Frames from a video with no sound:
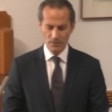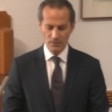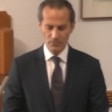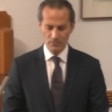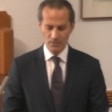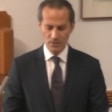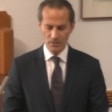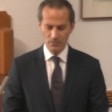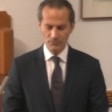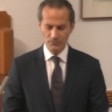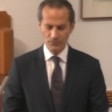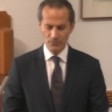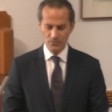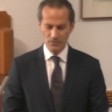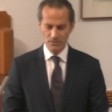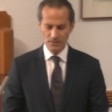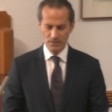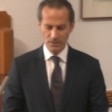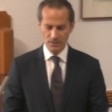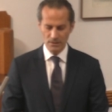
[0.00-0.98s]

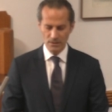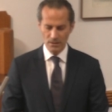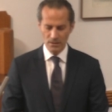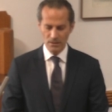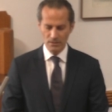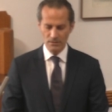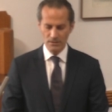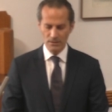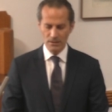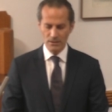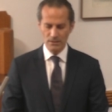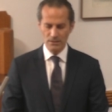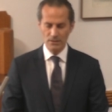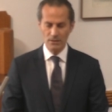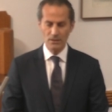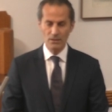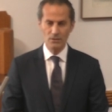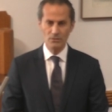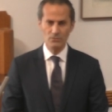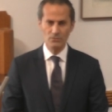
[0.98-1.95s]
reinforcing our need
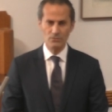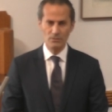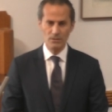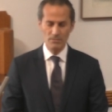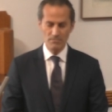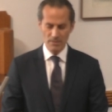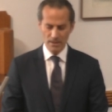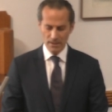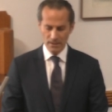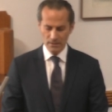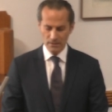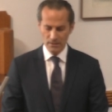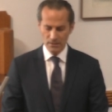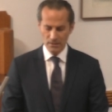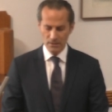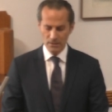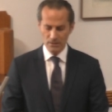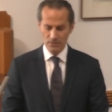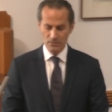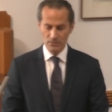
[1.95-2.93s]
to remain
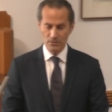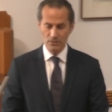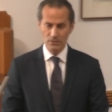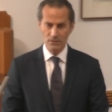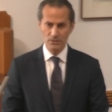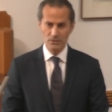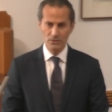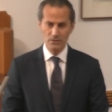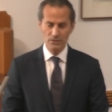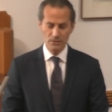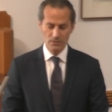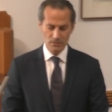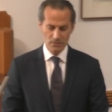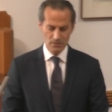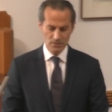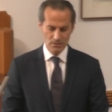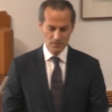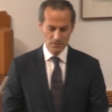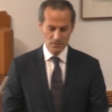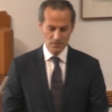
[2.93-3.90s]
diligent
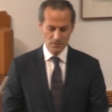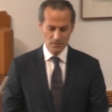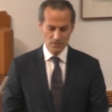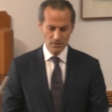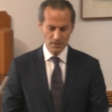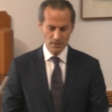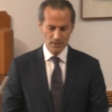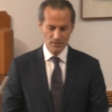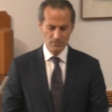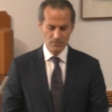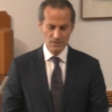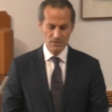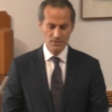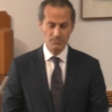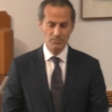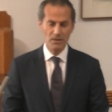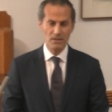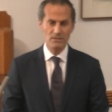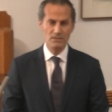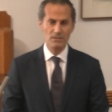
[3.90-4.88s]
and
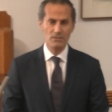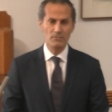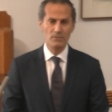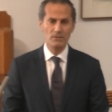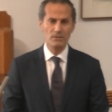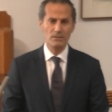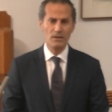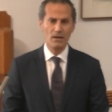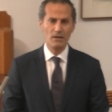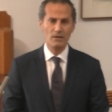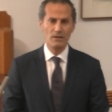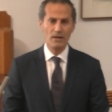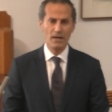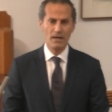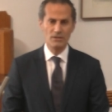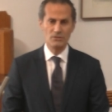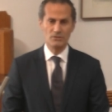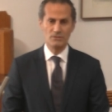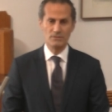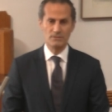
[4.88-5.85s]
responsible in our
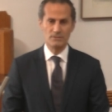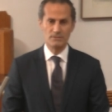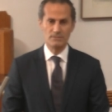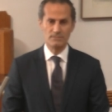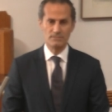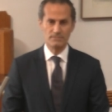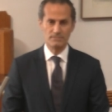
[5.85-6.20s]
actions.